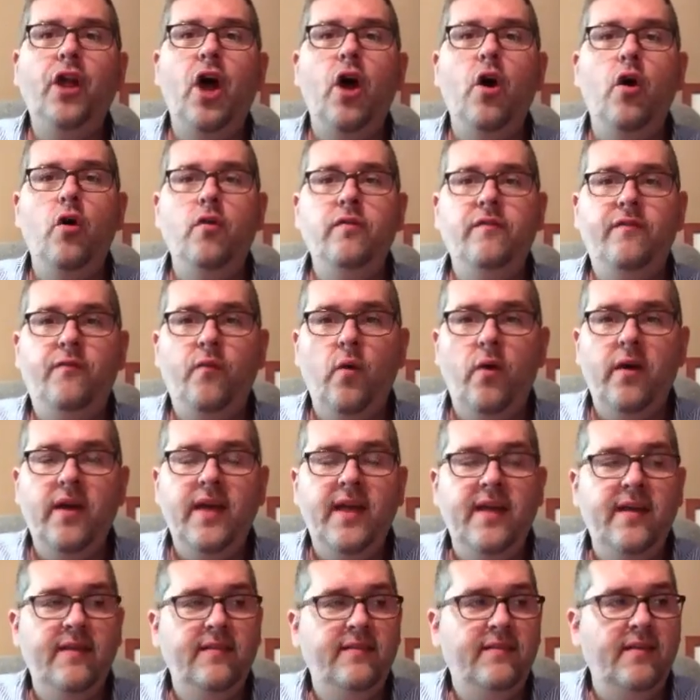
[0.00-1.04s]
known for
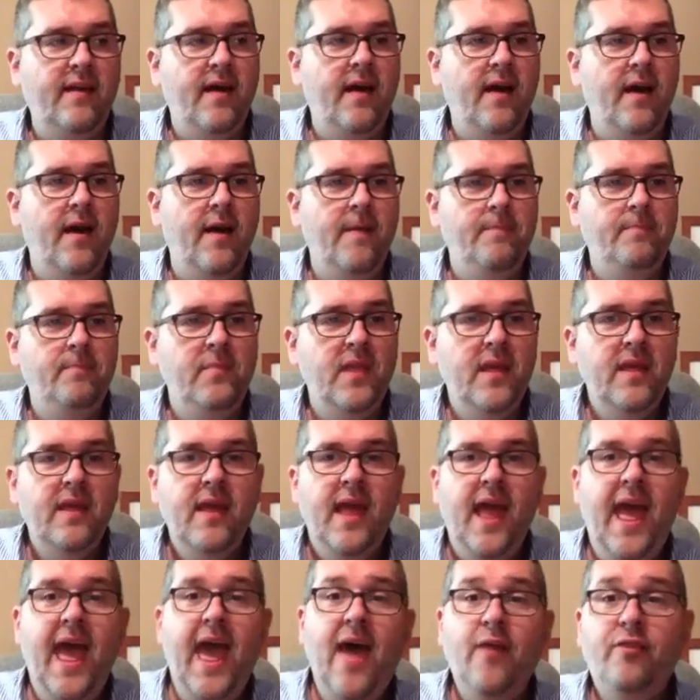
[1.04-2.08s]
his
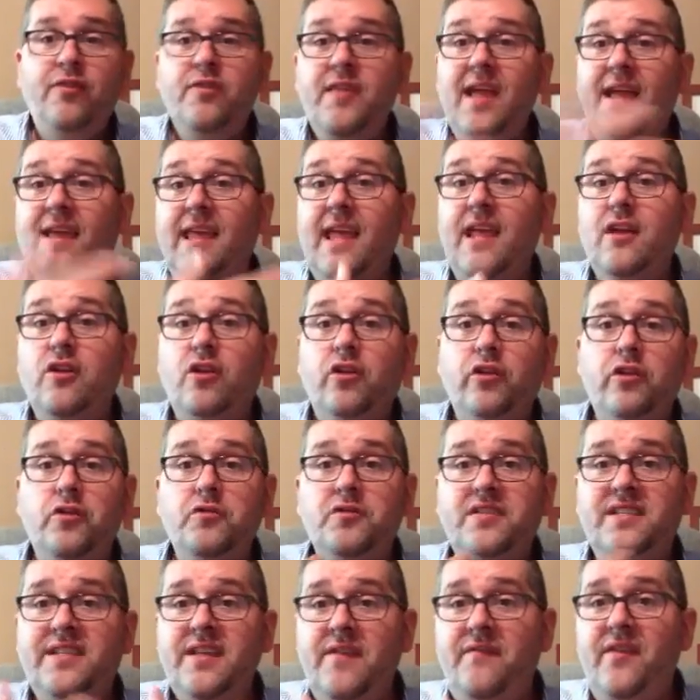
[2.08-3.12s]
ethnic
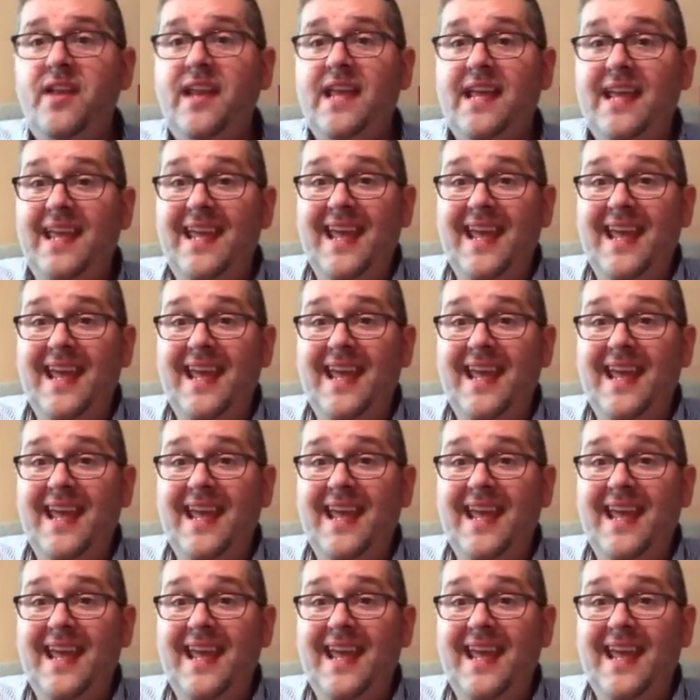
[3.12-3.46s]
inclusivity.